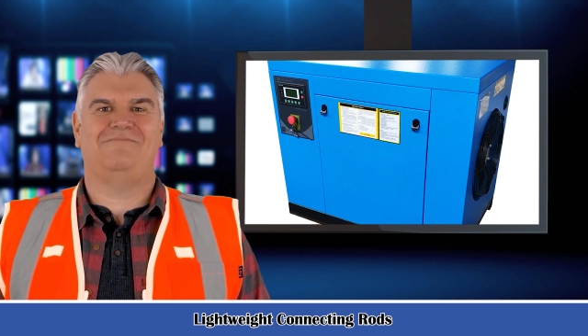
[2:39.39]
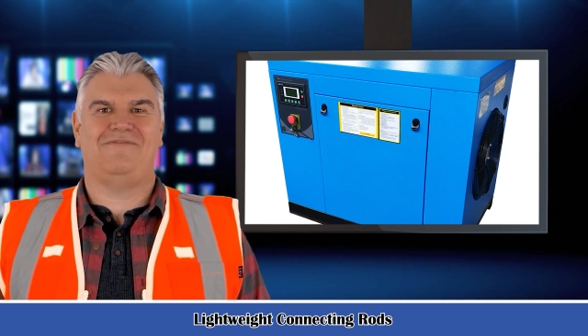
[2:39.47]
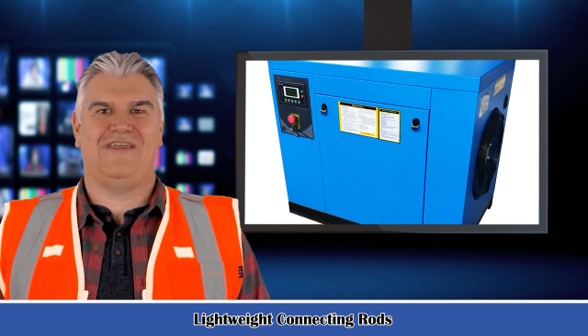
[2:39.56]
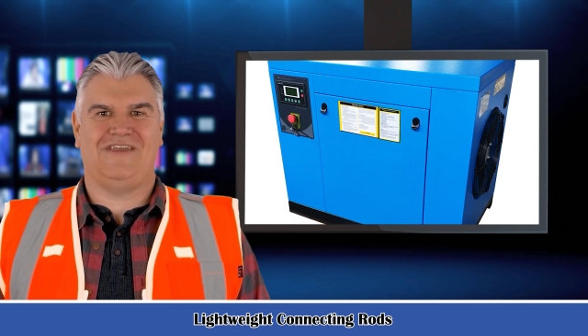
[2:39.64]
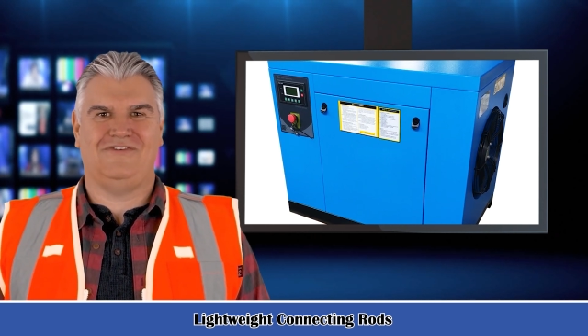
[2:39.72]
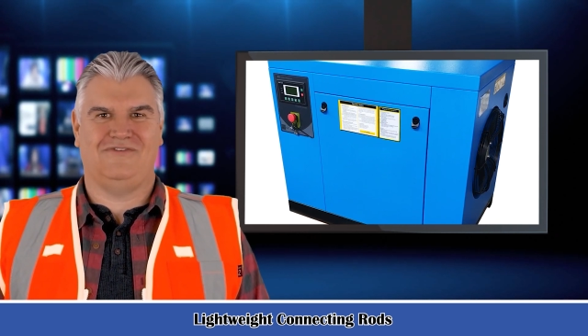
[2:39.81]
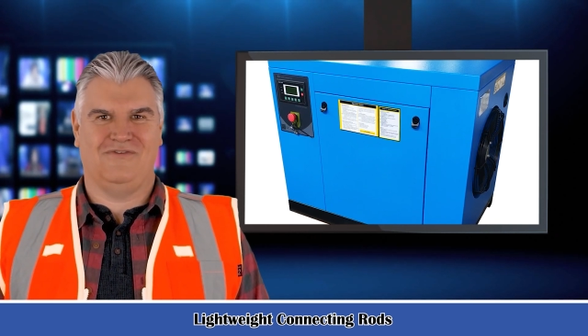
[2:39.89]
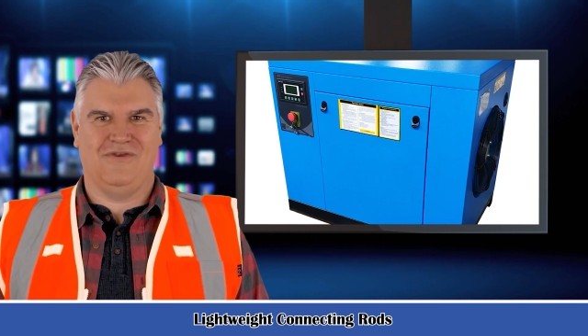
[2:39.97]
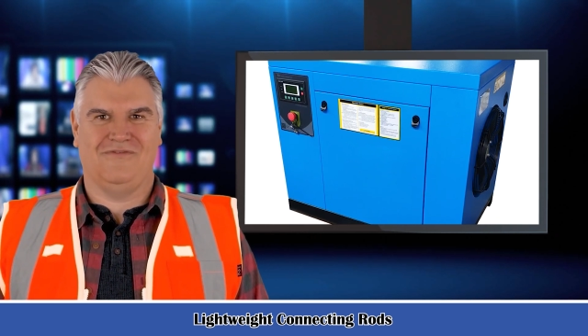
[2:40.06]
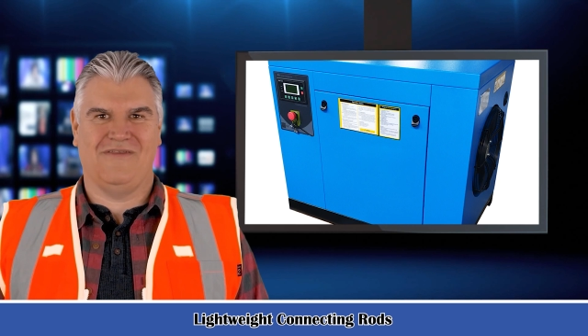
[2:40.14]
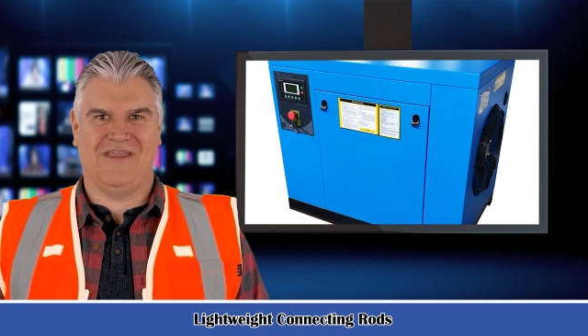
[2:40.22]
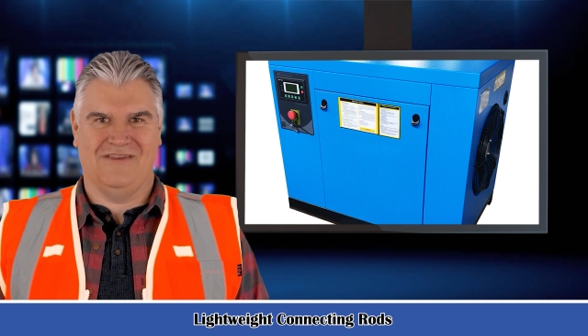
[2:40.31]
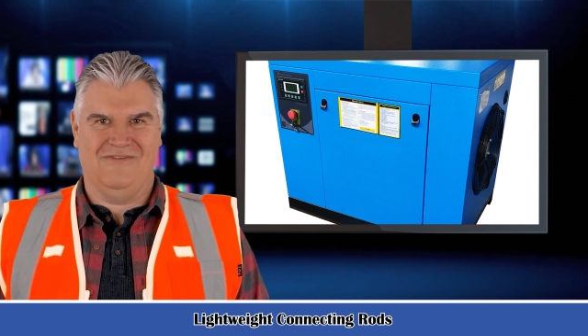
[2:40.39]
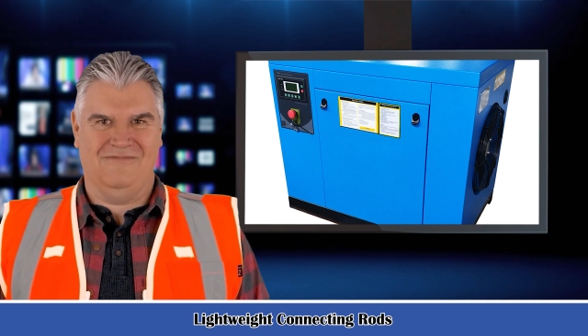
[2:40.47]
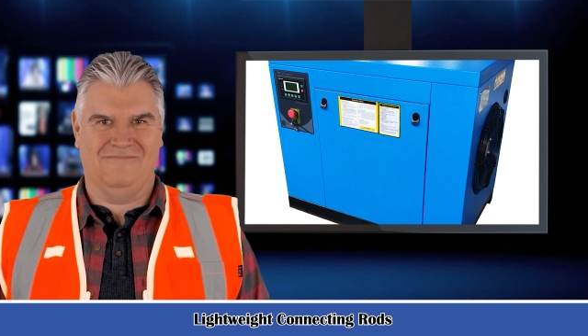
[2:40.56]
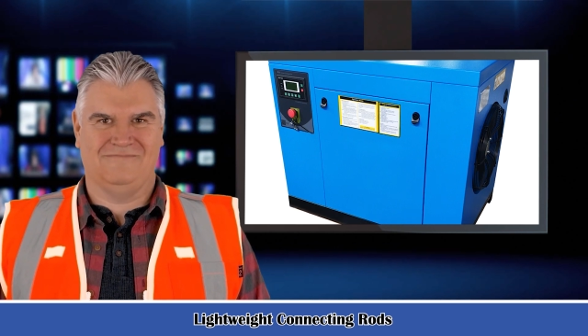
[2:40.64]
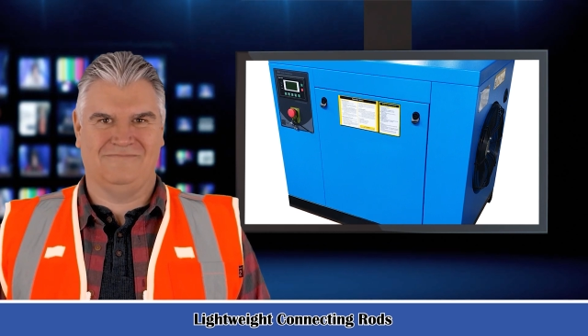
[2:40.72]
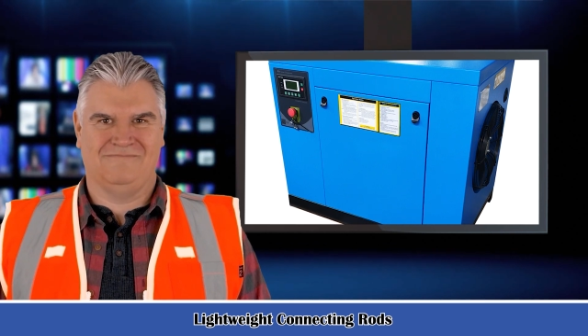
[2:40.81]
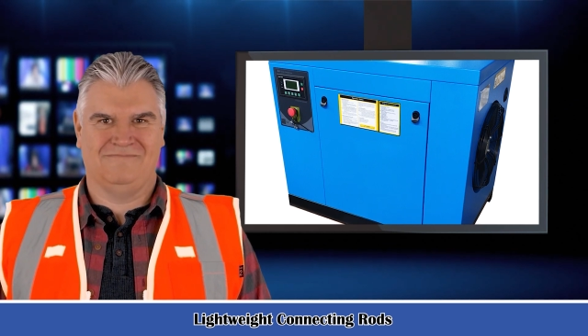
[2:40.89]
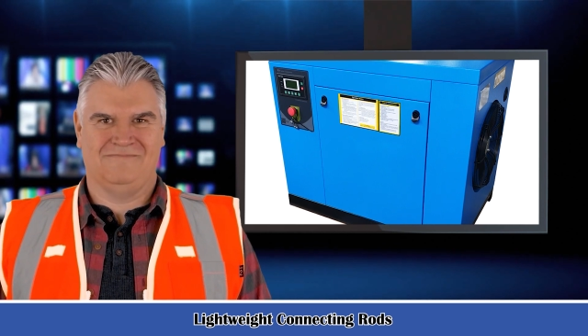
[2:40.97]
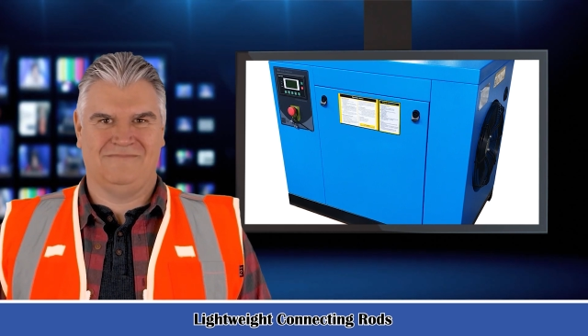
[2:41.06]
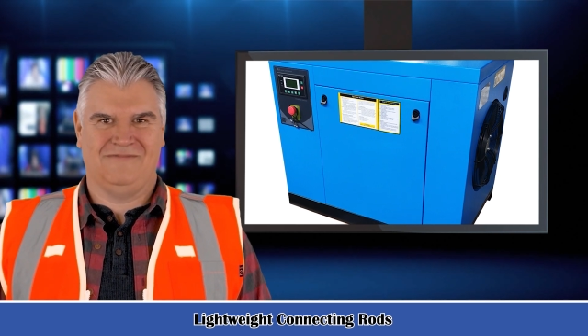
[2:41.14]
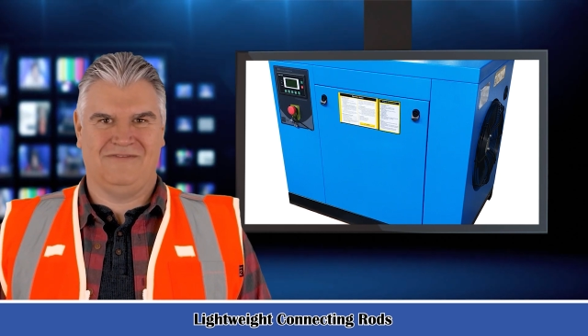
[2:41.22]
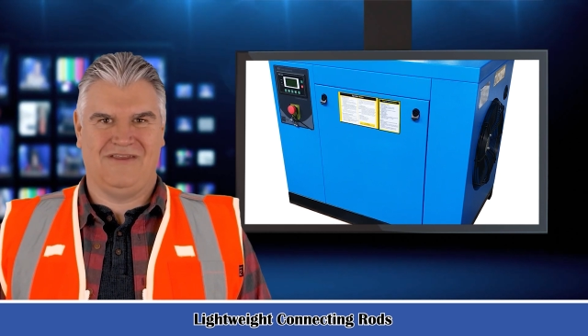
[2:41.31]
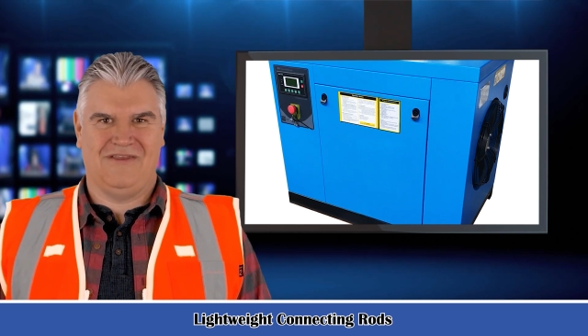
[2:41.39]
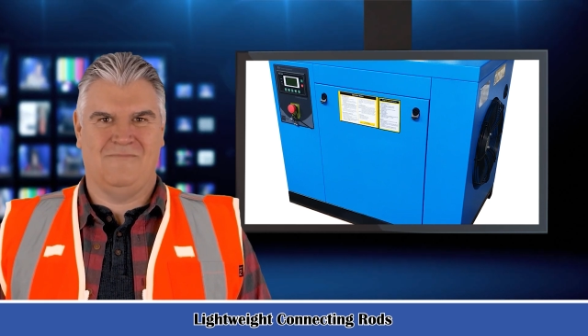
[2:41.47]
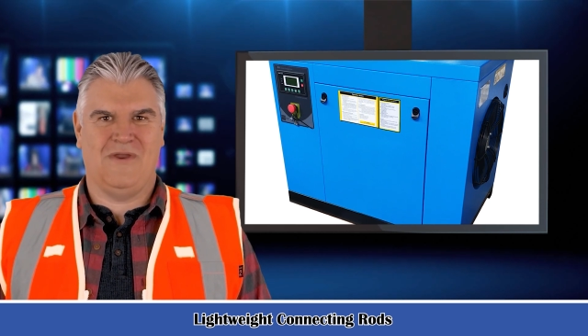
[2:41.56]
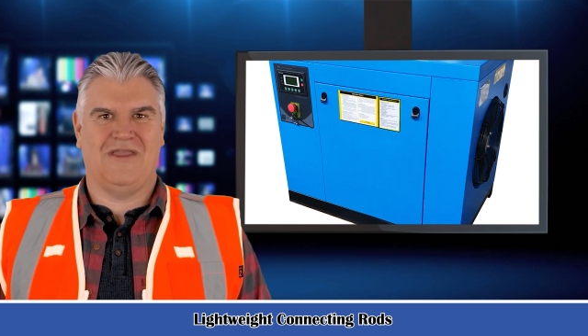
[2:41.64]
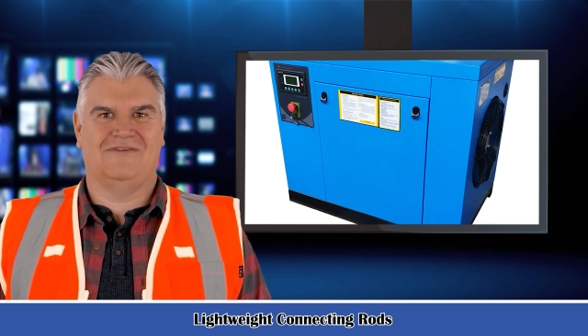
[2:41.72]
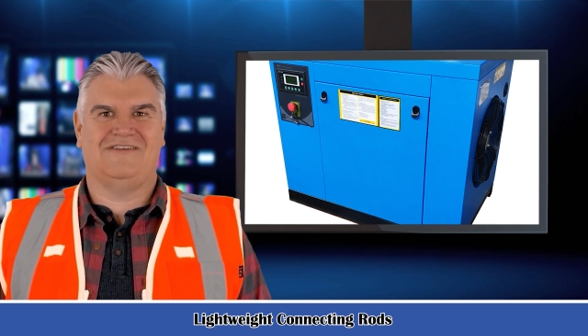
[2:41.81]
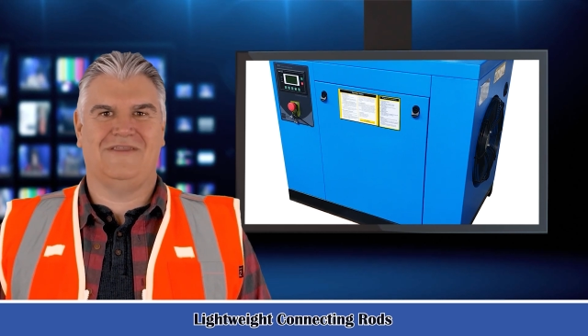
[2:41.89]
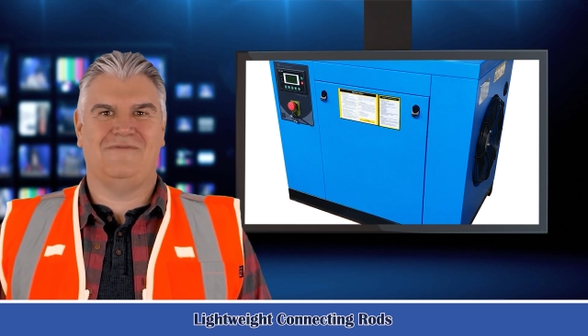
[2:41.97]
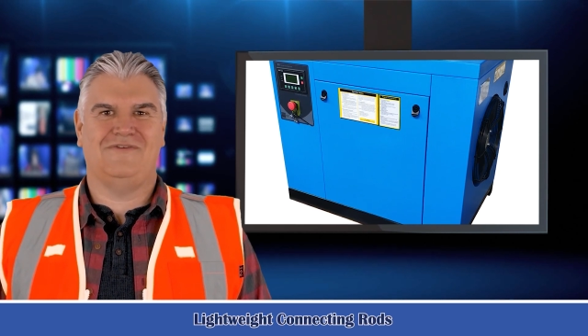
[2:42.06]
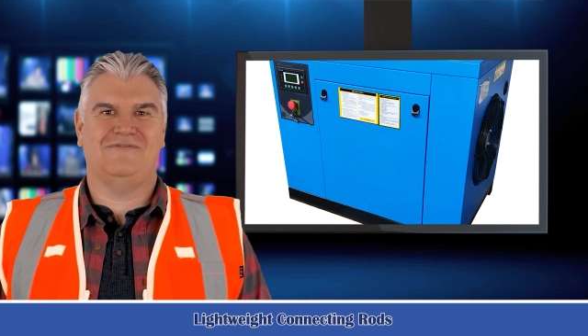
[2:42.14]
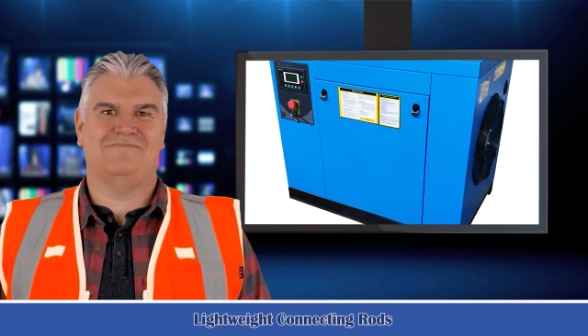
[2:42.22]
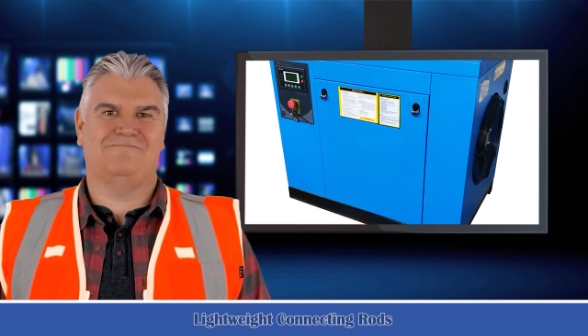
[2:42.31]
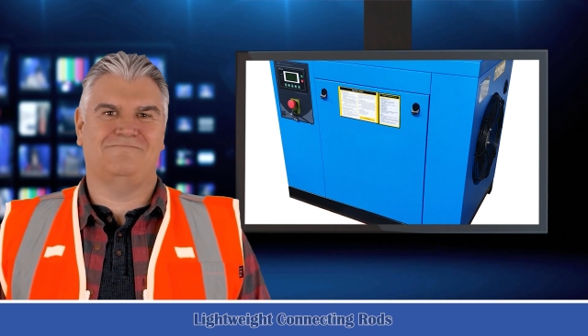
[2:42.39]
phase 3 phase, DBOS 70,